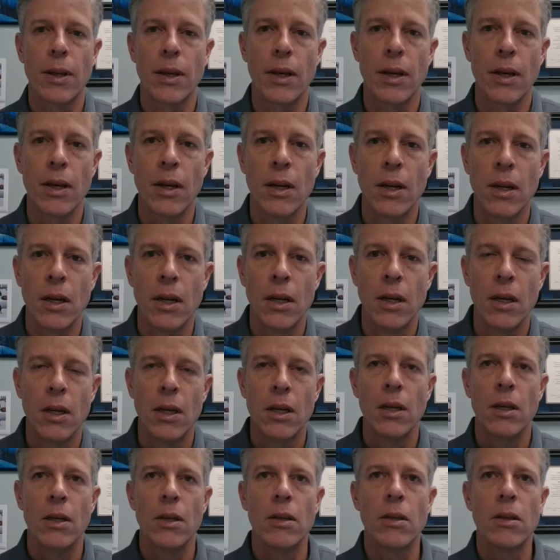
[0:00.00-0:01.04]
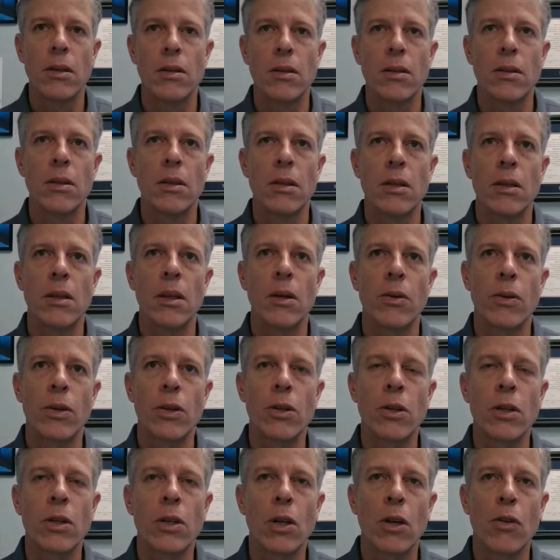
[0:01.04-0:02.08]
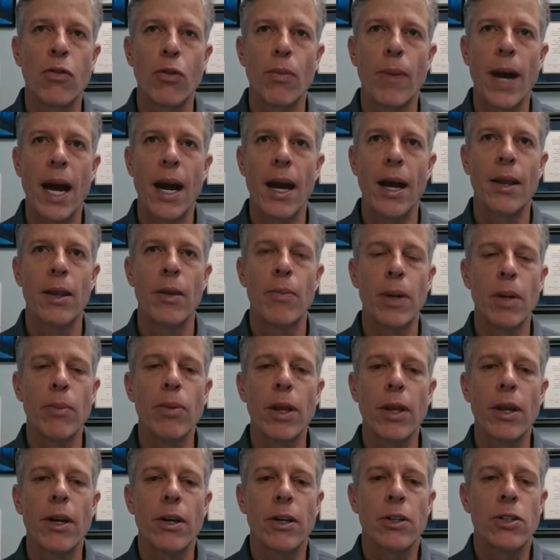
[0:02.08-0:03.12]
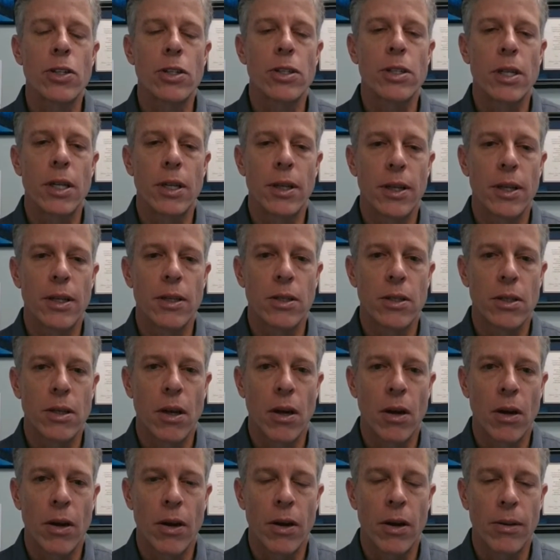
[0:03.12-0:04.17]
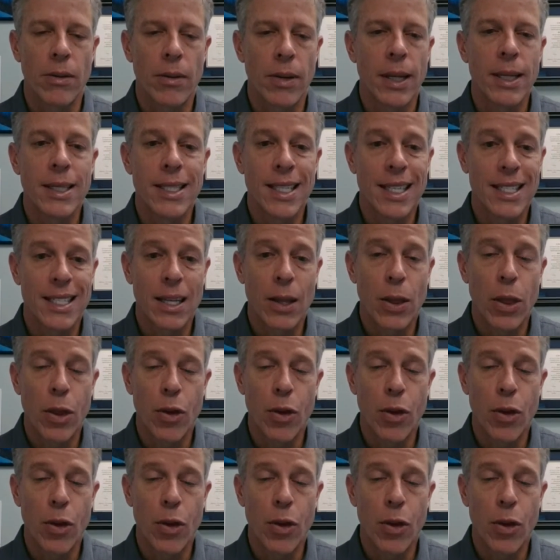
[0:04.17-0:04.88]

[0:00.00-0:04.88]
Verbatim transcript: that uh, you know you can go from the people that are interested in this are, as I said,